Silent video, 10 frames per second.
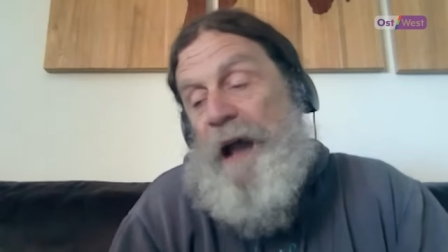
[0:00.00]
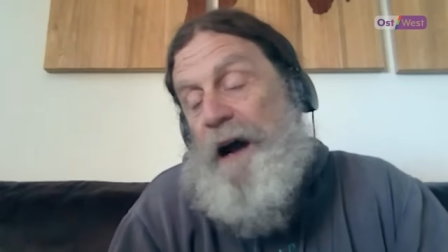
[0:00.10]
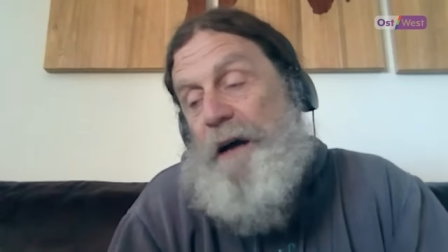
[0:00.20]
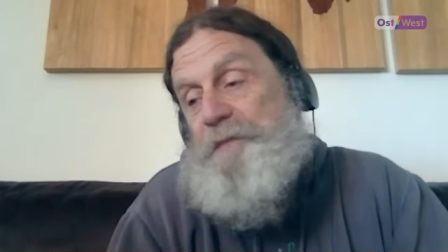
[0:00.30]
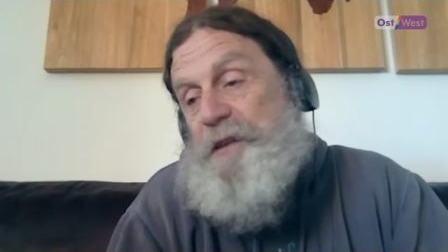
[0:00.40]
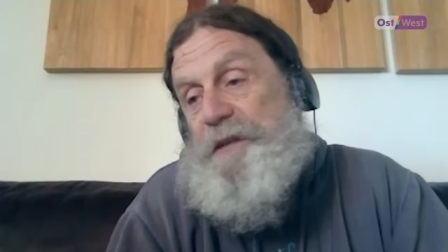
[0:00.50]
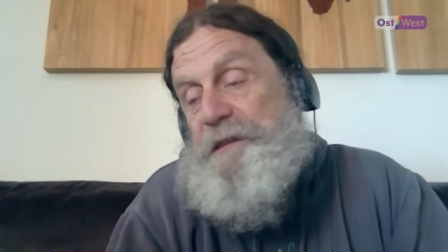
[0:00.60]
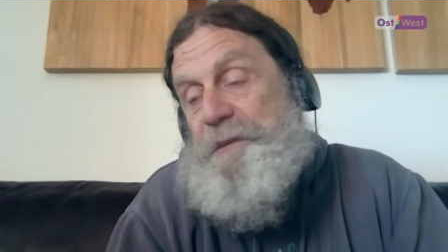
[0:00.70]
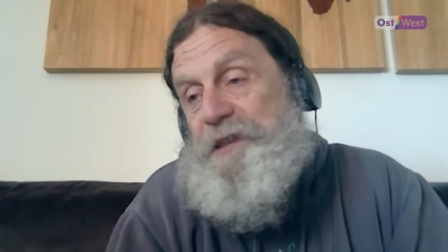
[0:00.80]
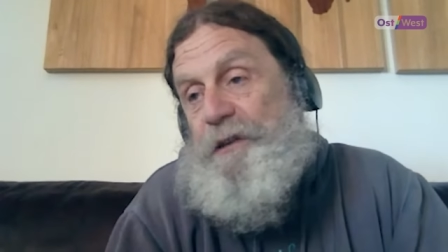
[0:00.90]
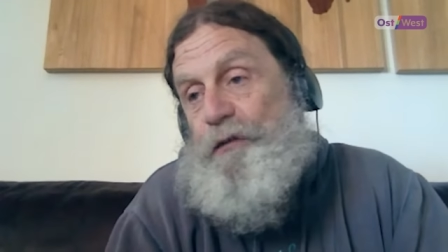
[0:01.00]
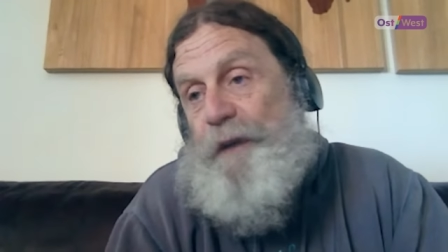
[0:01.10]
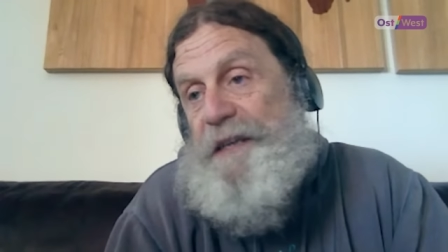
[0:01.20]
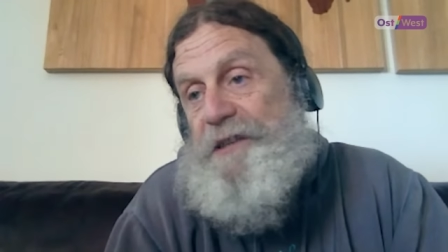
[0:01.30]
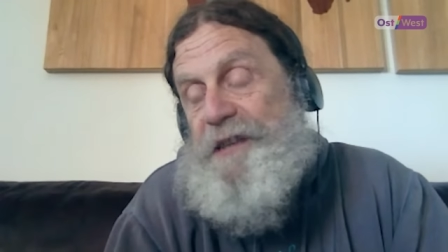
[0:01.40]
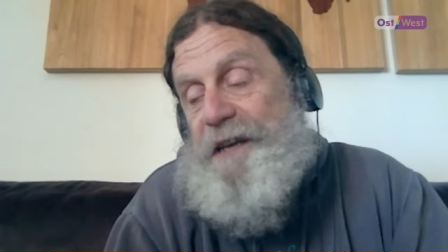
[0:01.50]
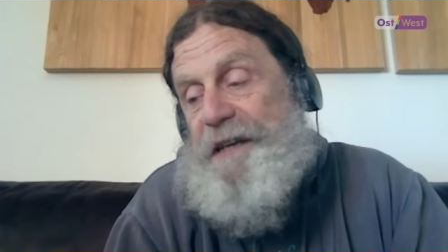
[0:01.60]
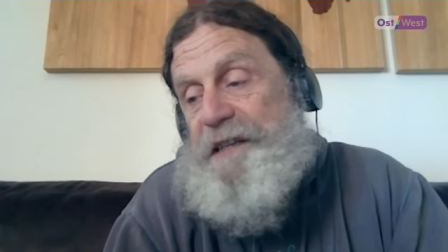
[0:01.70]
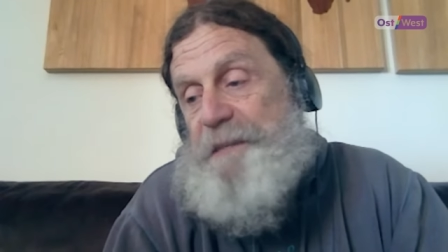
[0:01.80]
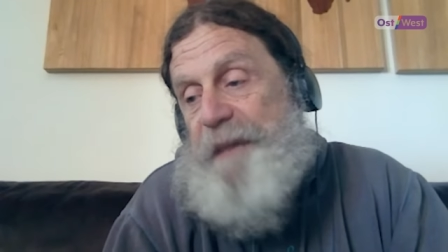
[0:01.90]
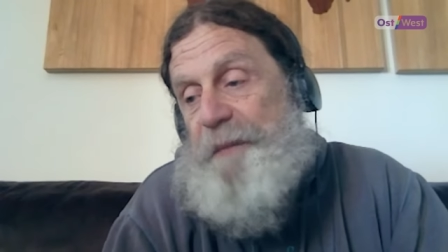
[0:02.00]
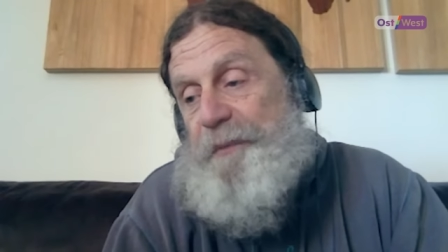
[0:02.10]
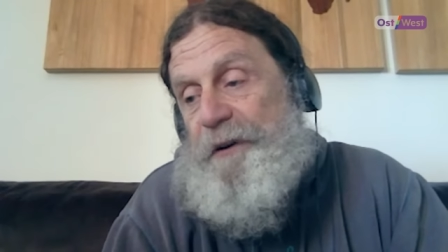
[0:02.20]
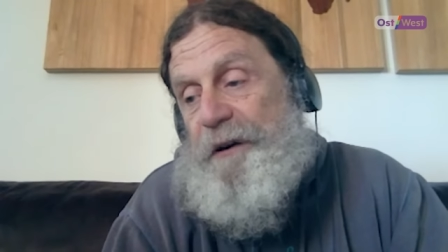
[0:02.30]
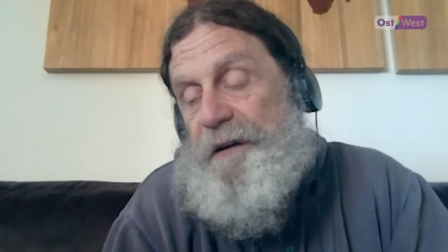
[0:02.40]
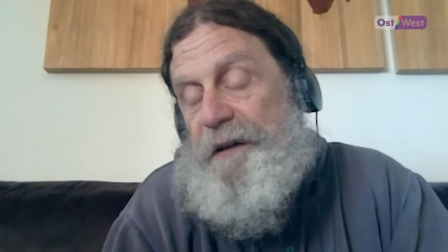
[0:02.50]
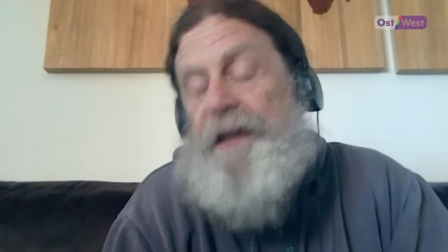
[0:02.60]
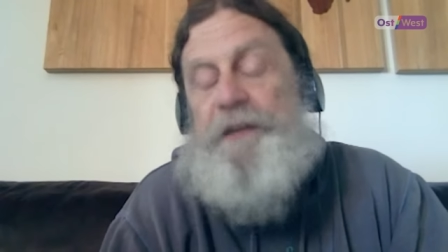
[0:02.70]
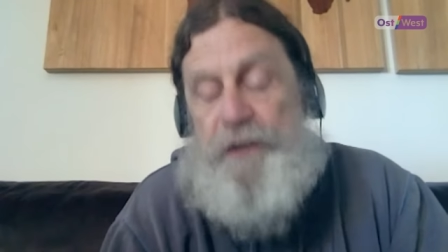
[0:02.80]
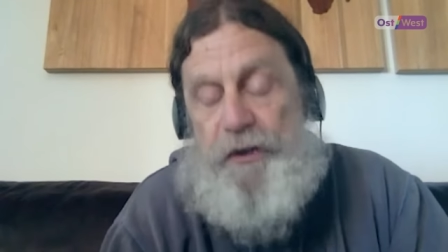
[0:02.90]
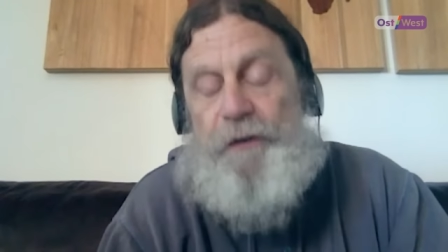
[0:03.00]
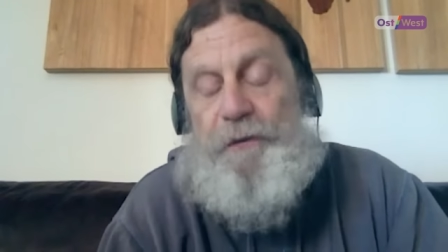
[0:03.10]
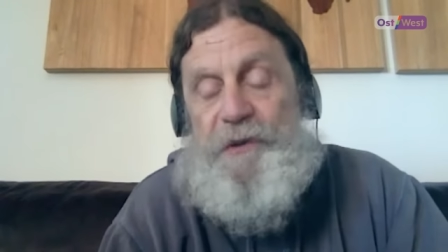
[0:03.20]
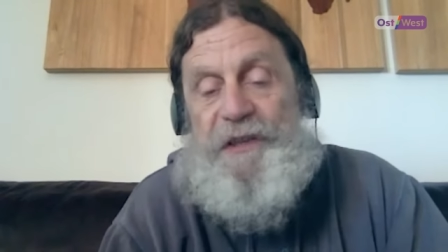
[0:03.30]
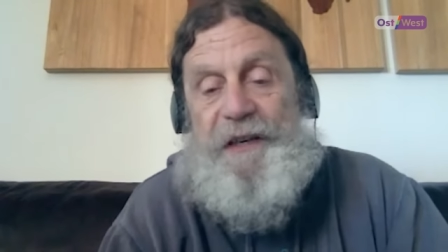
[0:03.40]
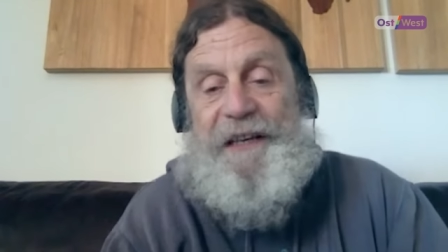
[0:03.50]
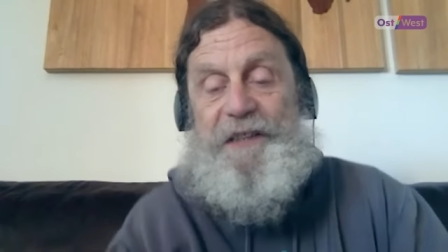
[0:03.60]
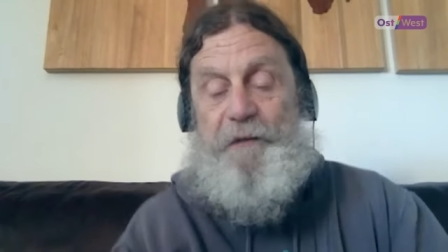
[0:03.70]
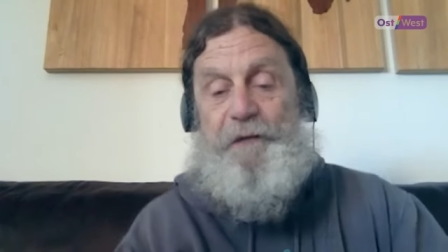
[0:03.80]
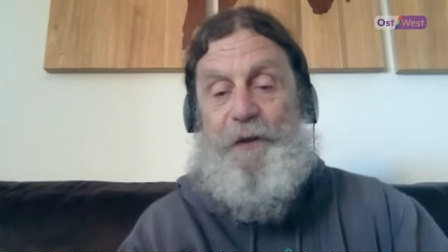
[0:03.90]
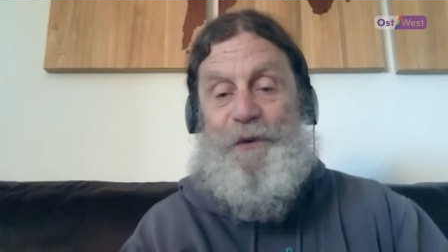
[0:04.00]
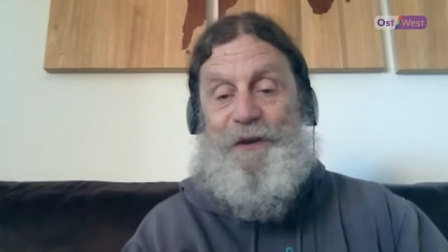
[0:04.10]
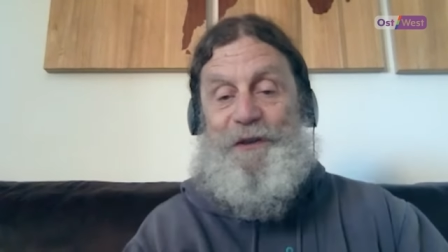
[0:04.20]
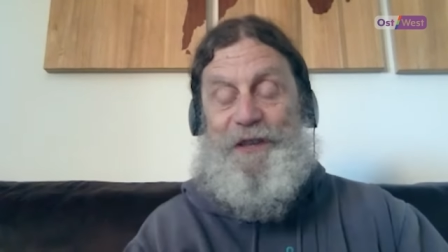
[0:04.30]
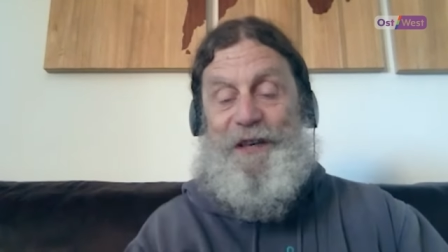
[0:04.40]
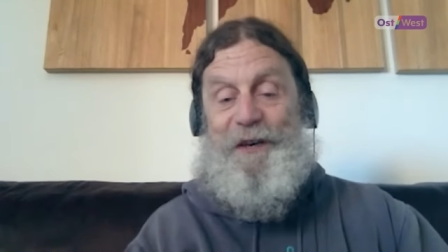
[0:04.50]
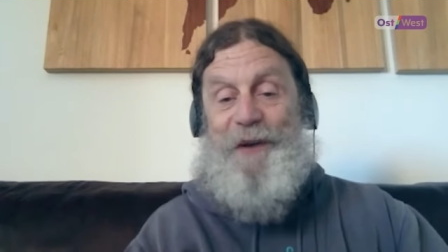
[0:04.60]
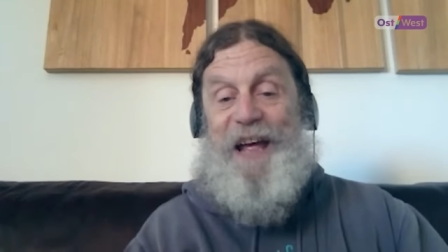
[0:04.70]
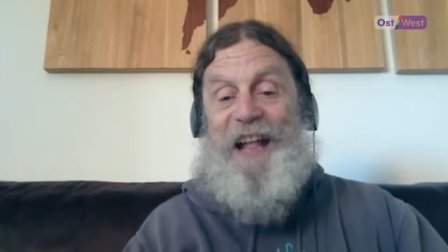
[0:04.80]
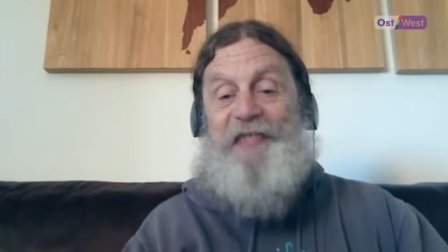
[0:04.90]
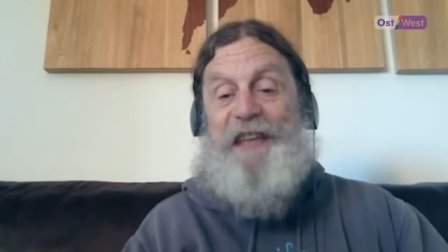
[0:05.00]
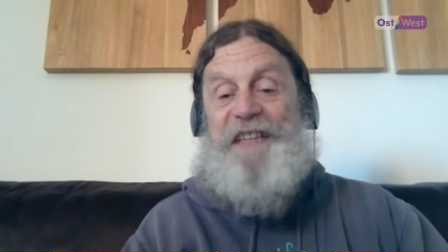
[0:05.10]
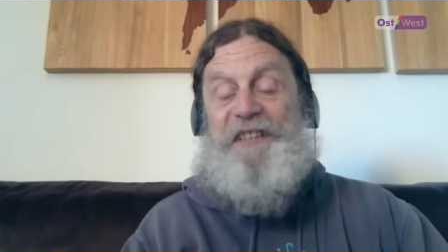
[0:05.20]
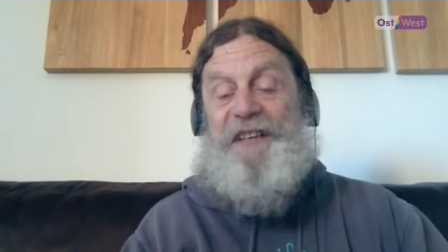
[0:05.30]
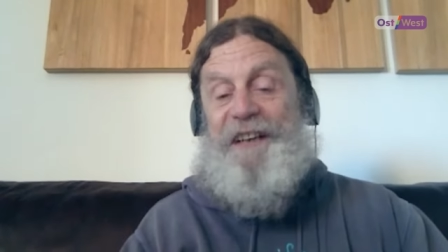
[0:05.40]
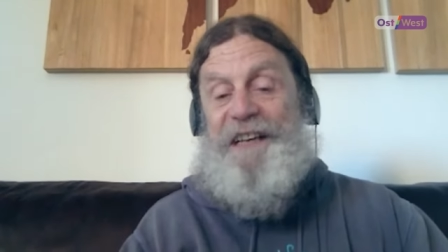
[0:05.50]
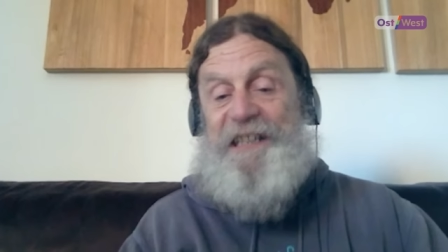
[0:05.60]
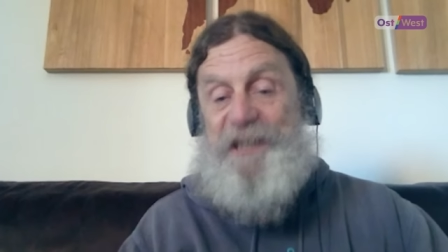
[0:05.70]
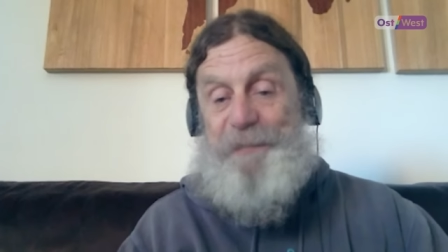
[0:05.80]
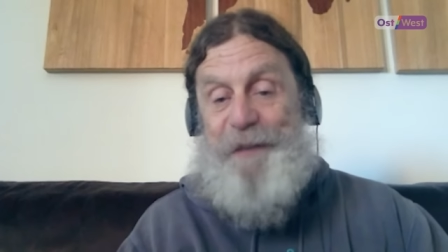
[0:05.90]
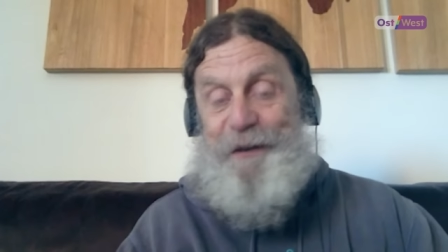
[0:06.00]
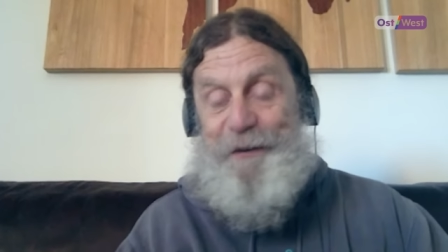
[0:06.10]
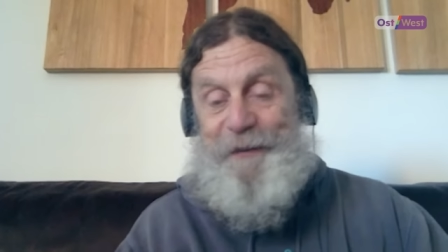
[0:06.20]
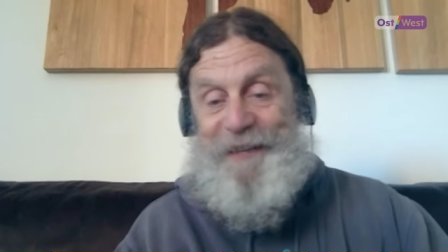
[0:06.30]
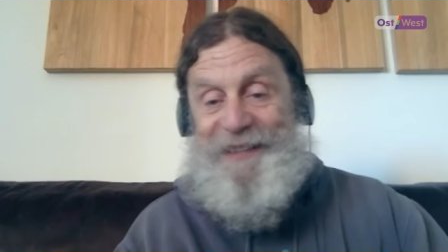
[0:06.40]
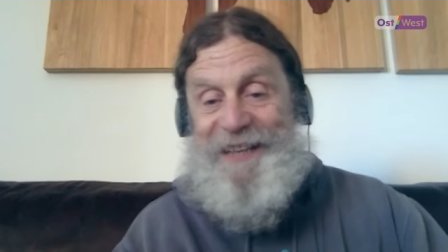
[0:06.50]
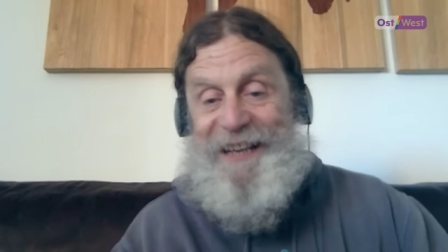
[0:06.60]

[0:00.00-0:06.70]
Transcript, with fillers: Um, so this was a great science paper in the journal Science a few years mm-hmm. ago. They did an experiment.